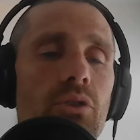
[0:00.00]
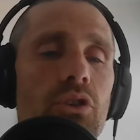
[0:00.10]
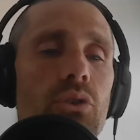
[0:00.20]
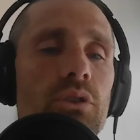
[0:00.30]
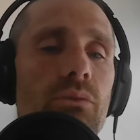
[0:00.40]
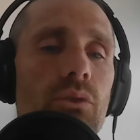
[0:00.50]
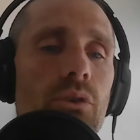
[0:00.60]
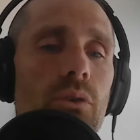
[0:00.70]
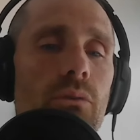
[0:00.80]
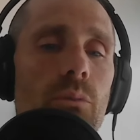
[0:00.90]
produce
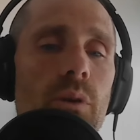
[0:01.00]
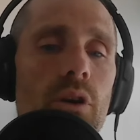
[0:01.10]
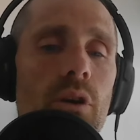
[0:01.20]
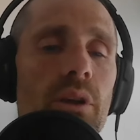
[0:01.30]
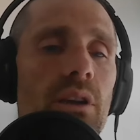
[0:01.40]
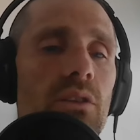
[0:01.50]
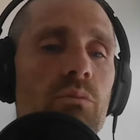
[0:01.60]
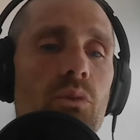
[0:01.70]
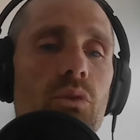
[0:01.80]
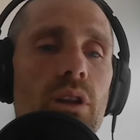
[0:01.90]
for for people coming into the
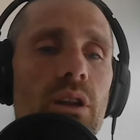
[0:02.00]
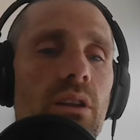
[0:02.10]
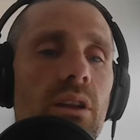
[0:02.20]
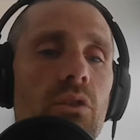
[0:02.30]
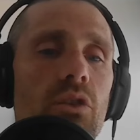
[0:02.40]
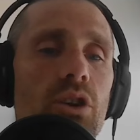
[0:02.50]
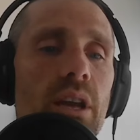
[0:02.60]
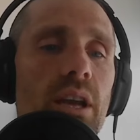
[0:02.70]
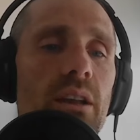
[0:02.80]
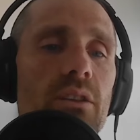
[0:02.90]
sport and, and
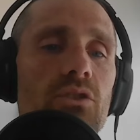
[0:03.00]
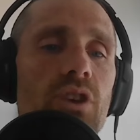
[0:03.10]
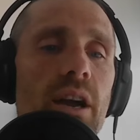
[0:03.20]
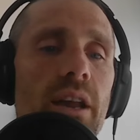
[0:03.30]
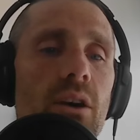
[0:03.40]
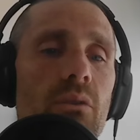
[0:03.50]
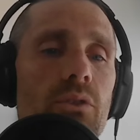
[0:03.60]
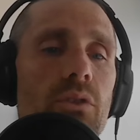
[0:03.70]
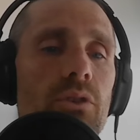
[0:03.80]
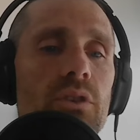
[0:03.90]
learning it and trying it out
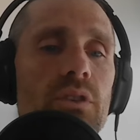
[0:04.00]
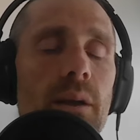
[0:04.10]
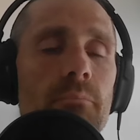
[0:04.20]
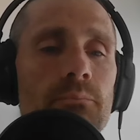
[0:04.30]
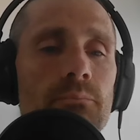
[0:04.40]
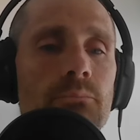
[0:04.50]
for the first time.